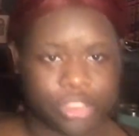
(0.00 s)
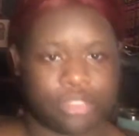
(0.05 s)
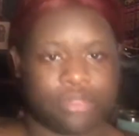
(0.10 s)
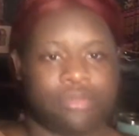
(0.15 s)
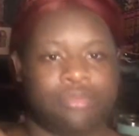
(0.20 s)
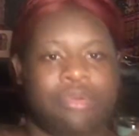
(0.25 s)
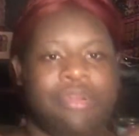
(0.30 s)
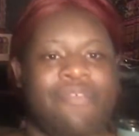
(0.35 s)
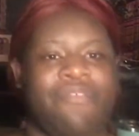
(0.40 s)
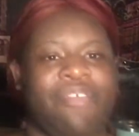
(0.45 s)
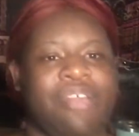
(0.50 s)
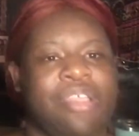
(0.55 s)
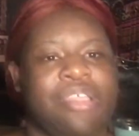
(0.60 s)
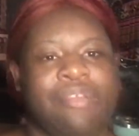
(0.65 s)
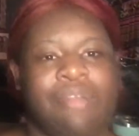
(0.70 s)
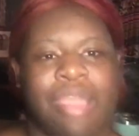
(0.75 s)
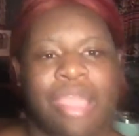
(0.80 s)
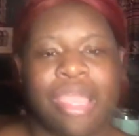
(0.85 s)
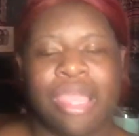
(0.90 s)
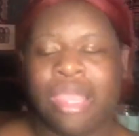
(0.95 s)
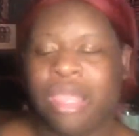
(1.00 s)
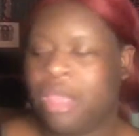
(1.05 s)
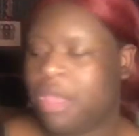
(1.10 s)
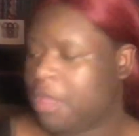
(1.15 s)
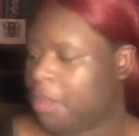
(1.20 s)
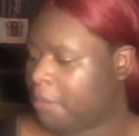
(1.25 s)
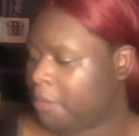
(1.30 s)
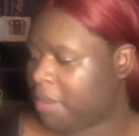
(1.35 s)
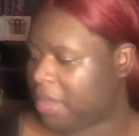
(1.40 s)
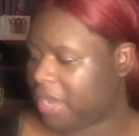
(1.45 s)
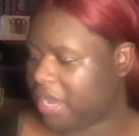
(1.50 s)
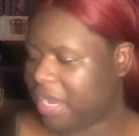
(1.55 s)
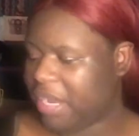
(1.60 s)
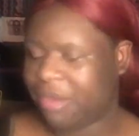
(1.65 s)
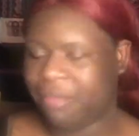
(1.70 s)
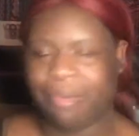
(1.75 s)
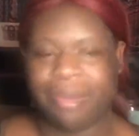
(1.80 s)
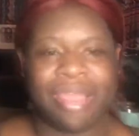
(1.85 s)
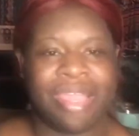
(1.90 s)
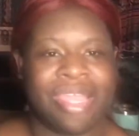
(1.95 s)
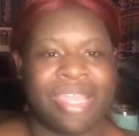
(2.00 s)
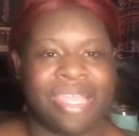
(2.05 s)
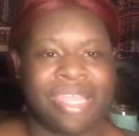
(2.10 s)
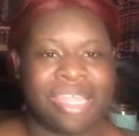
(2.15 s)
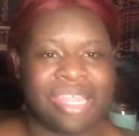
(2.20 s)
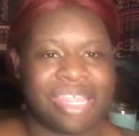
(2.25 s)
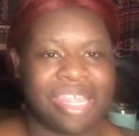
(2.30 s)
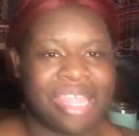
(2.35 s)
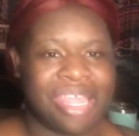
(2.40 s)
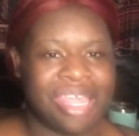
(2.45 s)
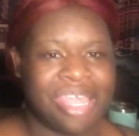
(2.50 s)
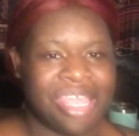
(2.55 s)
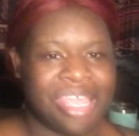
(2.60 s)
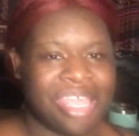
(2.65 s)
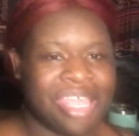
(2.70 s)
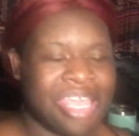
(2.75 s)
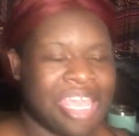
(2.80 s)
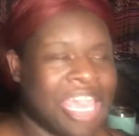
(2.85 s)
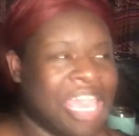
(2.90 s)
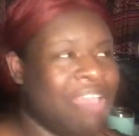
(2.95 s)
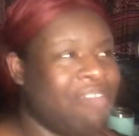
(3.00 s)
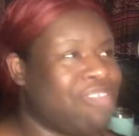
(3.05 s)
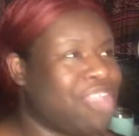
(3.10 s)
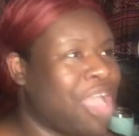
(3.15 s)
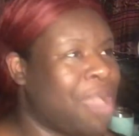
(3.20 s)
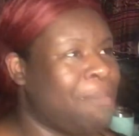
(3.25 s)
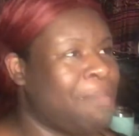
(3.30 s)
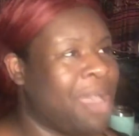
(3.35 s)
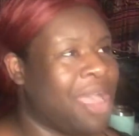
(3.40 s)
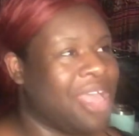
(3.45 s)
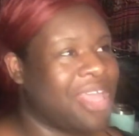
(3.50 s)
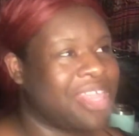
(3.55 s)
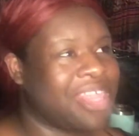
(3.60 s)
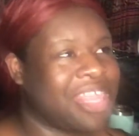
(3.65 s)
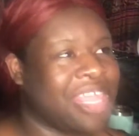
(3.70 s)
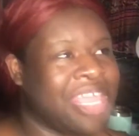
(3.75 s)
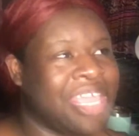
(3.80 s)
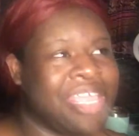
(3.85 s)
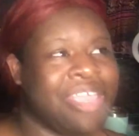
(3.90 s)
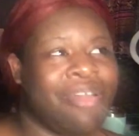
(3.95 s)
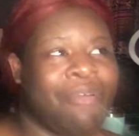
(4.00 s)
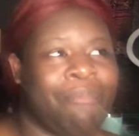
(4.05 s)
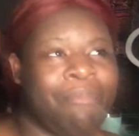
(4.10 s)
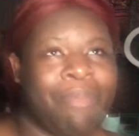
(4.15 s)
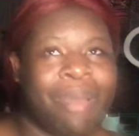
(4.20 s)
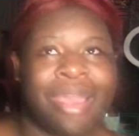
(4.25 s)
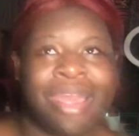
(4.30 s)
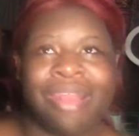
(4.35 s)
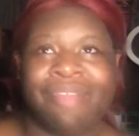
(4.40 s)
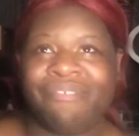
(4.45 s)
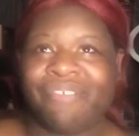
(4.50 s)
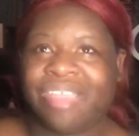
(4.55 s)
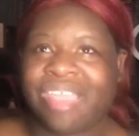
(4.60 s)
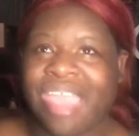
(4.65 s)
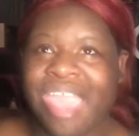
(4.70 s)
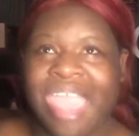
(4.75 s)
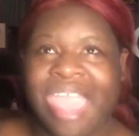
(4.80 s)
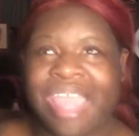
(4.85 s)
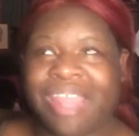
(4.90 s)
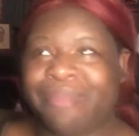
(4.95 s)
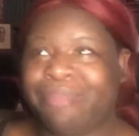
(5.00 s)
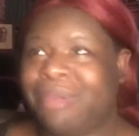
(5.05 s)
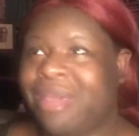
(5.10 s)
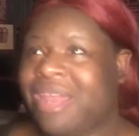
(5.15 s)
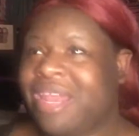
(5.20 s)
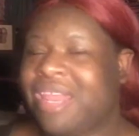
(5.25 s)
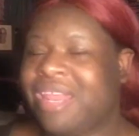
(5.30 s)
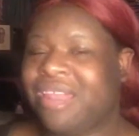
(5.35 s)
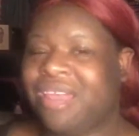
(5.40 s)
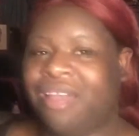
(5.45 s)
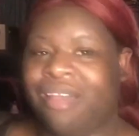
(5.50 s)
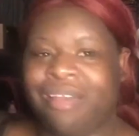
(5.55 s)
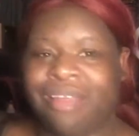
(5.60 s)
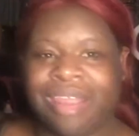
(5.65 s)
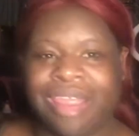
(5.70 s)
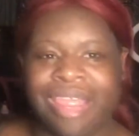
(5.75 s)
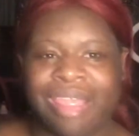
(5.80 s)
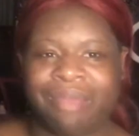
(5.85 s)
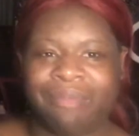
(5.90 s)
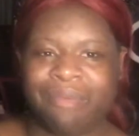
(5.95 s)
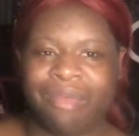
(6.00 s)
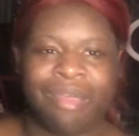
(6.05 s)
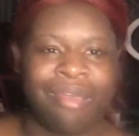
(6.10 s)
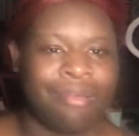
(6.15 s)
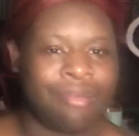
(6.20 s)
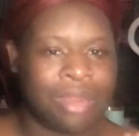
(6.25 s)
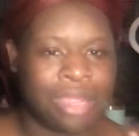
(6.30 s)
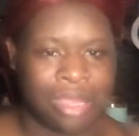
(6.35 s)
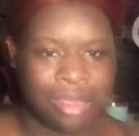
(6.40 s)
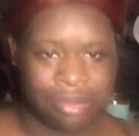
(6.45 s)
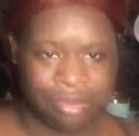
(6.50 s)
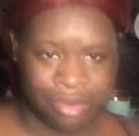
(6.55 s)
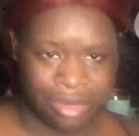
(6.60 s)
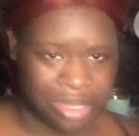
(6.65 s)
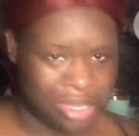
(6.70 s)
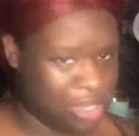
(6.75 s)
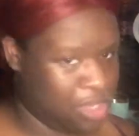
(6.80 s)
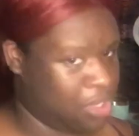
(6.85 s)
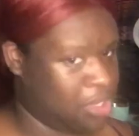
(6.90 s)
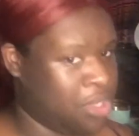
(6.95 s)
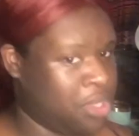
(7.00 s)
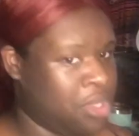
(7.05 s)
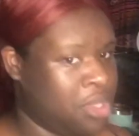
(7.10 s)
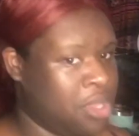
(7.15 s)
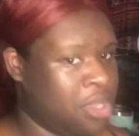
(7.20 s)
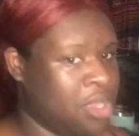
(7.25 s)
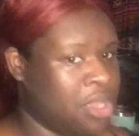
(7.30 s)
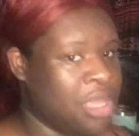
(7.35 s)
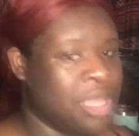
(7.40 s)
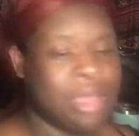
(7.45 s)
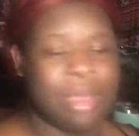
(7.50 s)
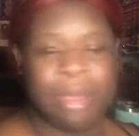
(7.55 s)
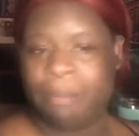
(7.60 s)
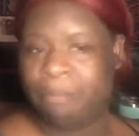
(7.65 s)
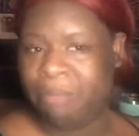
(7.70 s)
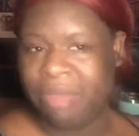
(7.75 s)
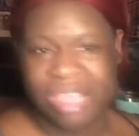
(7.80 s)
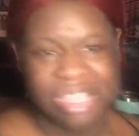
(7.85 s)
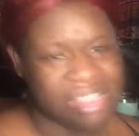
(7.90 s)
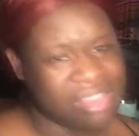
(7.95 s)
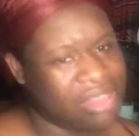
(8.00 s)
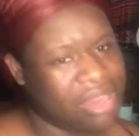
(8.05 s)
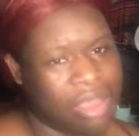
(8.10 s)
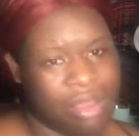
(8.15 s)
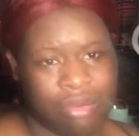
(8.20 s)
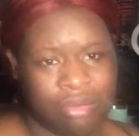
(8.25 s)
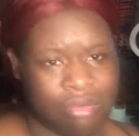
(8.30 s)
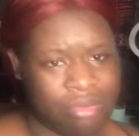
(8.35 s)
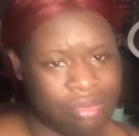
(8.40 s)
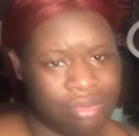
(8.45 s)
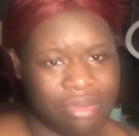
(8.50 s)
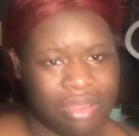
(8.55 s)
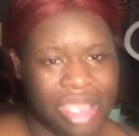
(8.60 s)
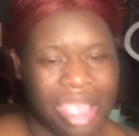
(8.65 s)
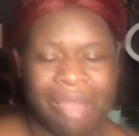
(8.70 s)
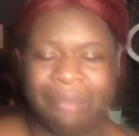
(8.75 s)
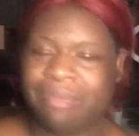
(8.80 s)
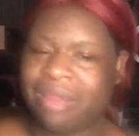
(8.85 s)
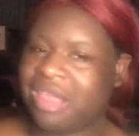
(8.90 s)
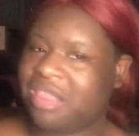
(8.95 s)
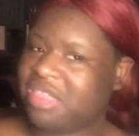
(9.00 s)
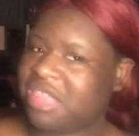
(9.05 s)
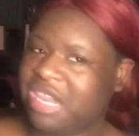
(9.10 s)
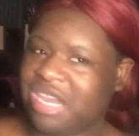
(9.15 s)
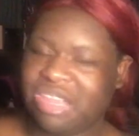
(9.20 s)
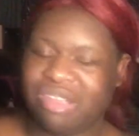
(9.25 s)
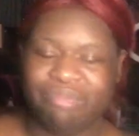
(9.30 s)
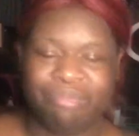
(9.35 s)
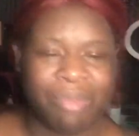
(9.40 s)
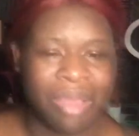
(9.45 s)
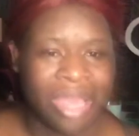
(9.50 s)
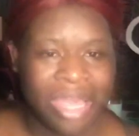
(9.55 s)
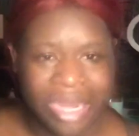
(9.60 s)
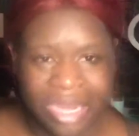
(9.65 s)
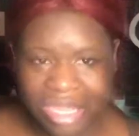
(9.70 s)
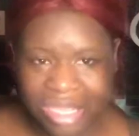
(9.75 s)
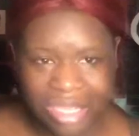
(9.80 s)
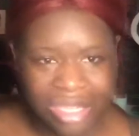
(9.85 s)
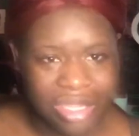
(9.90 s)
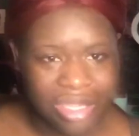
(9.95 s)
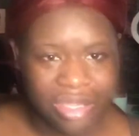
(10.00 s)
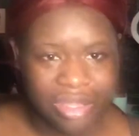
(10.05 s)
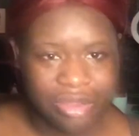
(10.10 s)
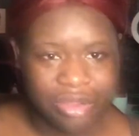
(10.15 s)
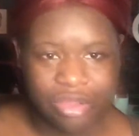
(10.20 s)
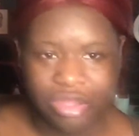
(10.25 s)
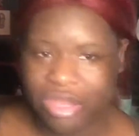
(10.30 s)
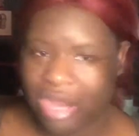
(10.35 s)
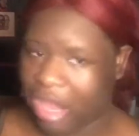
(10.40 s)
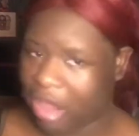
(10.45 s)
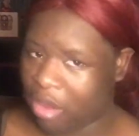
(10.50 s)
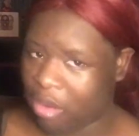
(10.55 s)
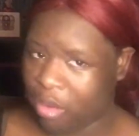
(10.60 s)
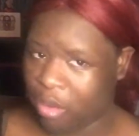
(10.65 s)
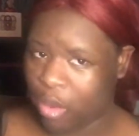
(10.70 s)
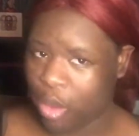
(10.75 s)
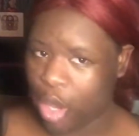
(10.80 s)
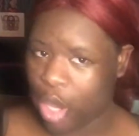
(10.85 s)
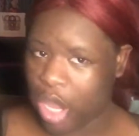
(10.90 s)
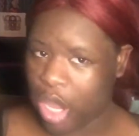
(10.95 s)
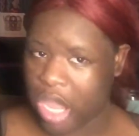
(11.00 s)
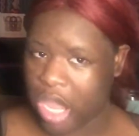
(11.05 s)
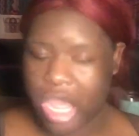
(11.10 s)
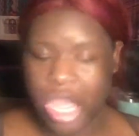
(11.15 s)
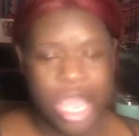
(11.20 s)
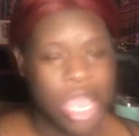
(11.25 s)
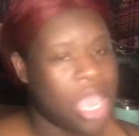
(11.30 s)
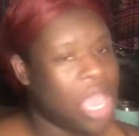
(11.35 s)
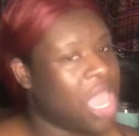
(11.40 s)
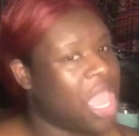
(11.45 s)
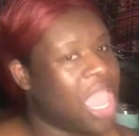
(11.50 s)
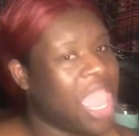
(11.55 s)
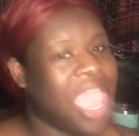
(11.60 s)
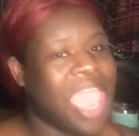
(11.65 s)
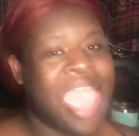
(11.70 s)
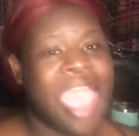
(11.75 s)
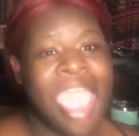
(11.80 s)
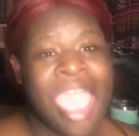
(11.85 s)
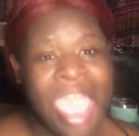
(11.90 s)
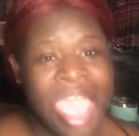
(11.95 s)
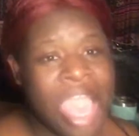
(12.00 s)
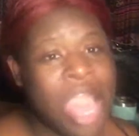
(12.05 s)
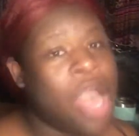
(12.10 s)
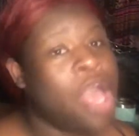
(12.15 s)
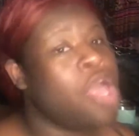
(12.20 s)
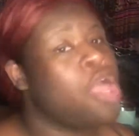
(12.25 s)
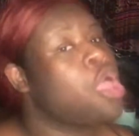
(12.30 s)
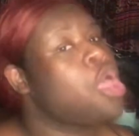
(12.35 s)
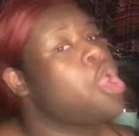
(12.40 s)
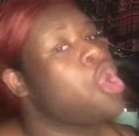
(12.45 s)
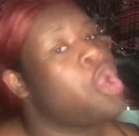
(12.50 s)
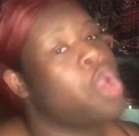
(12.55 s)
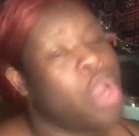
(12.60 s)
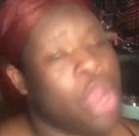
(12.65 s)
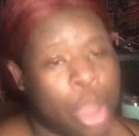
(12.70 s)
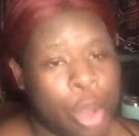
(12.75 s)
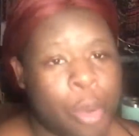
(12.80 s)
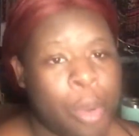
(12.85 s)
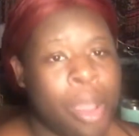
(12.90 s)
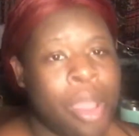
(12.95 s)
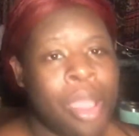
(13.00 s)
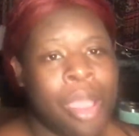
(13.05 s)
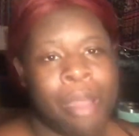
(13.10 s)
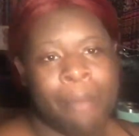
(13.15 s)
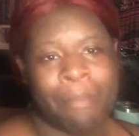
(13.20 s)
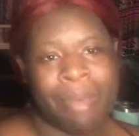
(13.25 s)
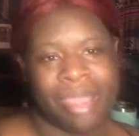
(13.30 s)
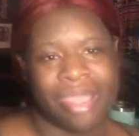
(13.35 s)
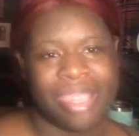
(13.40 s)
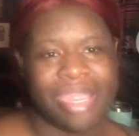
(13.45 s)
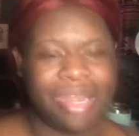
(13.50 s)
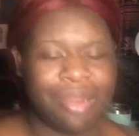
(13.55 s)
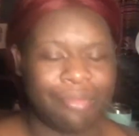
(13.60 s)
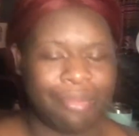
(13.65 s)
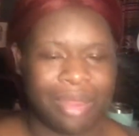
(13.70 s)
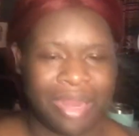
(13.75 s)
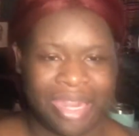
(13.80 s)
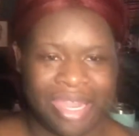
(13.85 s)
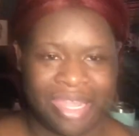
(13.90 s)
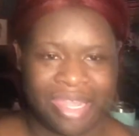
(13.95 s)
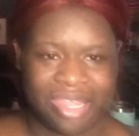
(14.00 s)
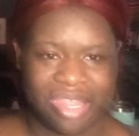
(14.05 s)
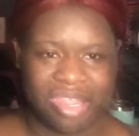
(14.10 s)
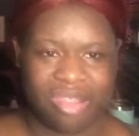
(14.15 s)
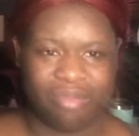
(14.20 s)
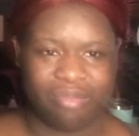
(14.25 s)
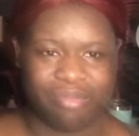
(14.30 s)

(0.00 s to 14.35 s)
What the fuck you at? But anyways, he was talking about seeing him money for gas money and all that. Bitch, no. I'm not sending you money. No. Hell no. But anyways,